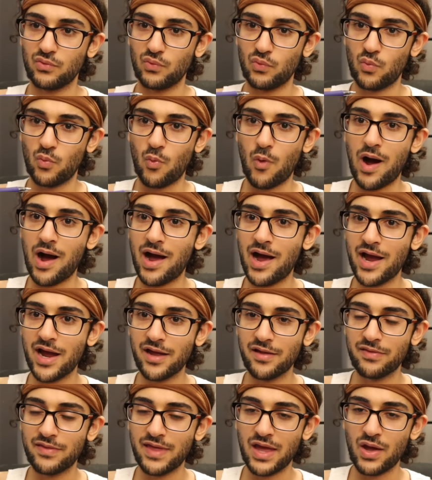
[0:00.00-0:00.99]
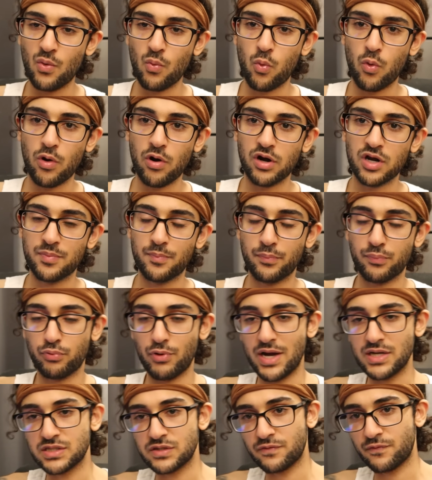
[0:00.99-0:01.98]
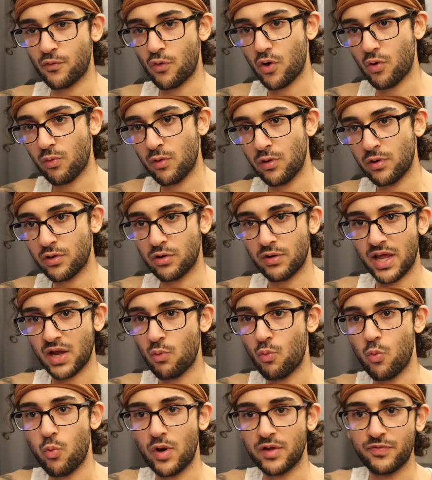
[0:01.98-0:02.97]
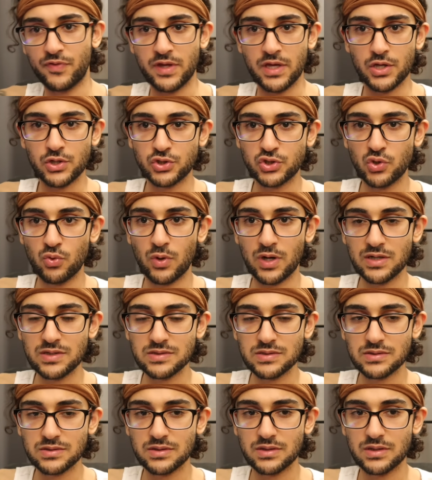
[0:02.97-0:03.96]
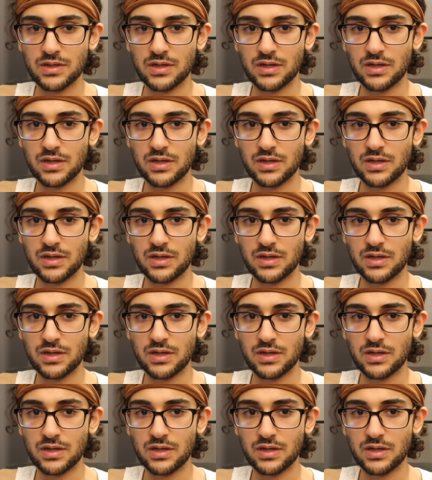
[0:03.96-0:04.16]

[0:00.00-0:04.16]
why they weren't pressed forward or like what the issue was.